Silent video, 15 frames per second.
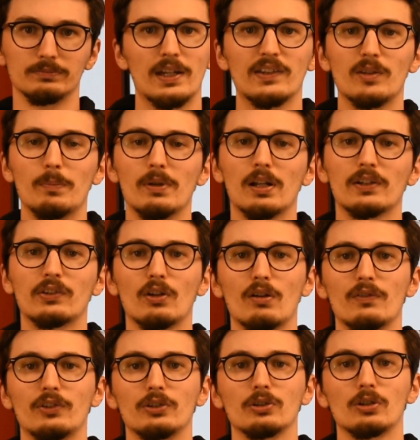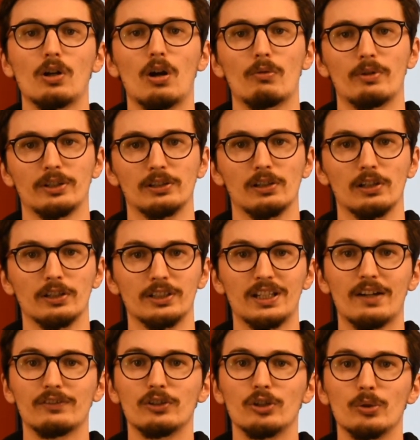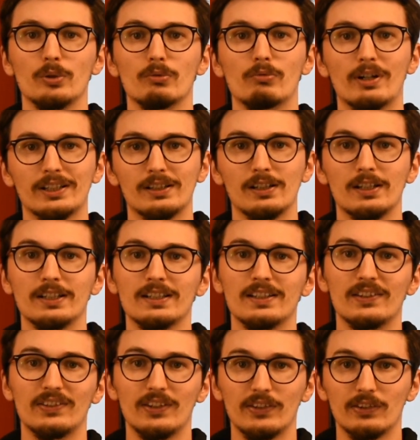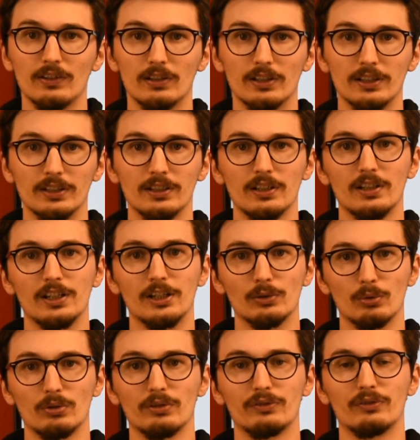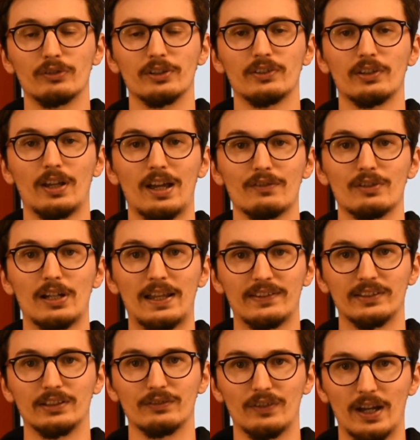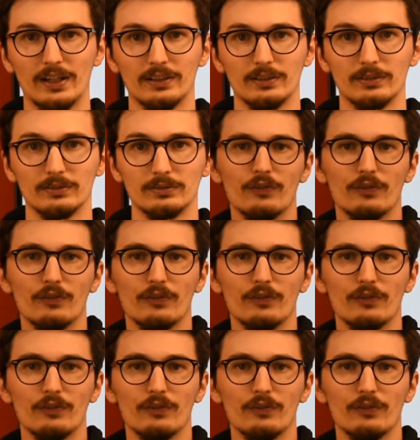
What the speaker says: It's a bit like servicing your car regularly. You have to do it regularly and consistently in order for it to have a lasting effect.